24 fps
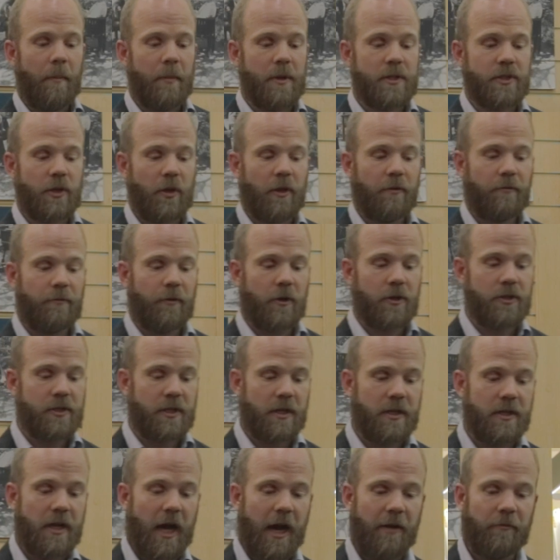So the
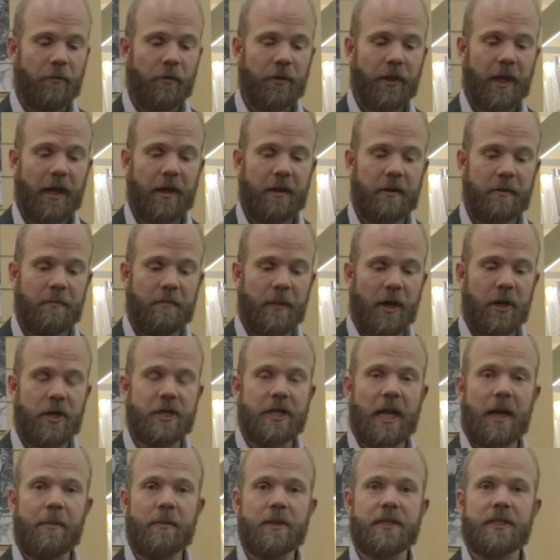first novel that Mary
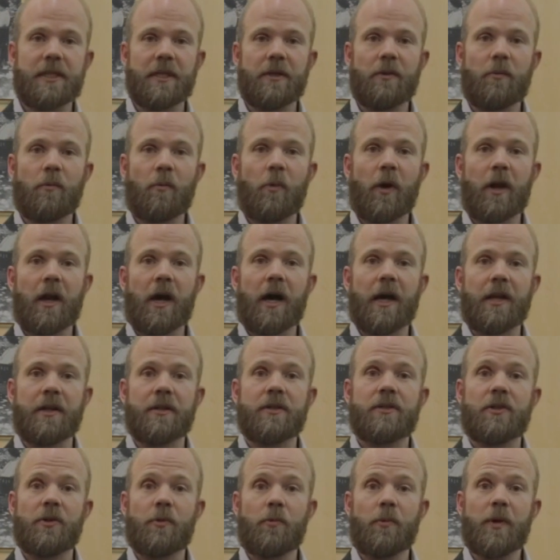Jameson went on
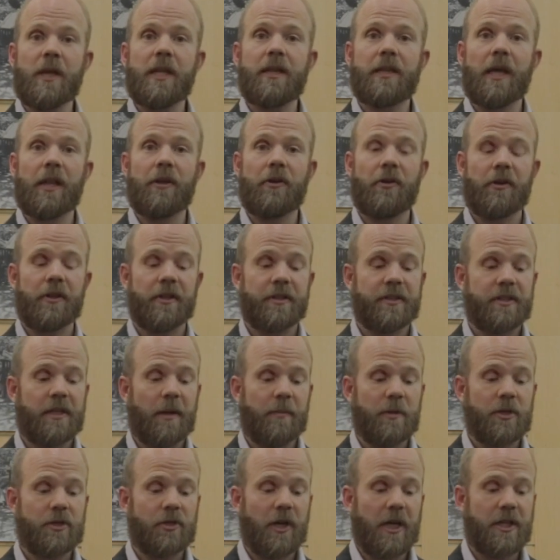to read then during these
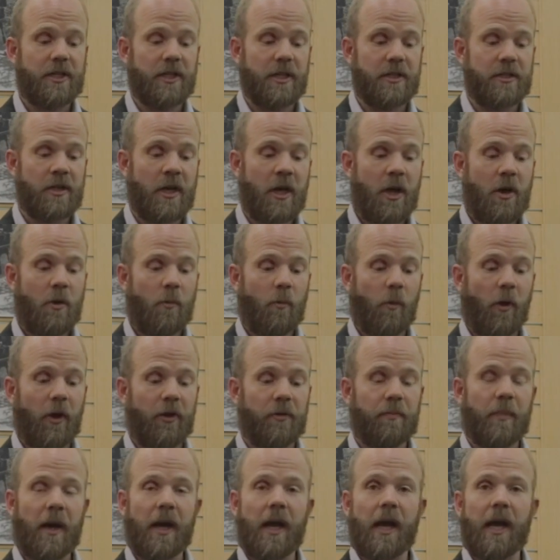demonstrations was
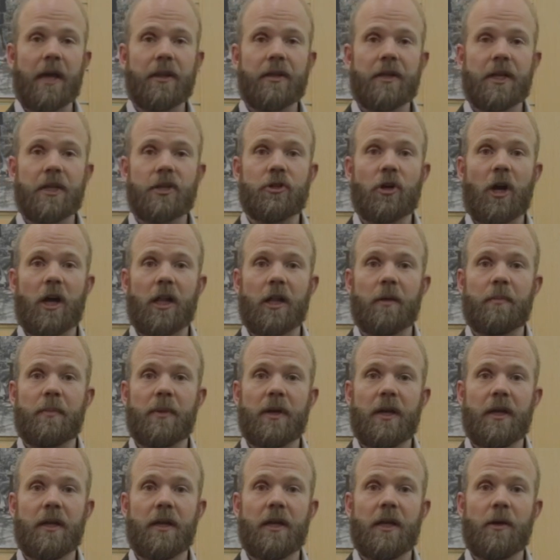by Anthony Trollope,
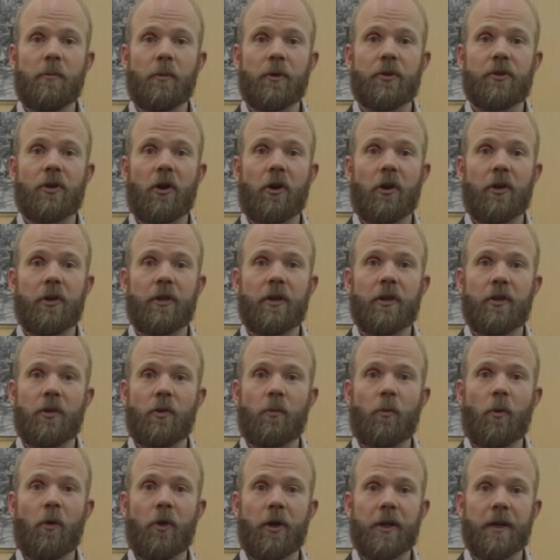and it was called The
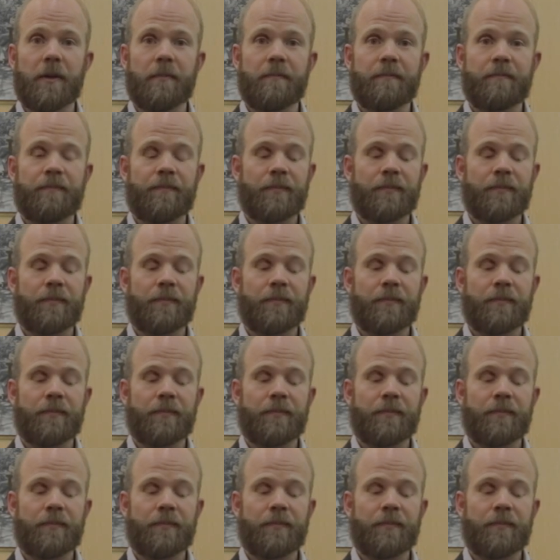Warden.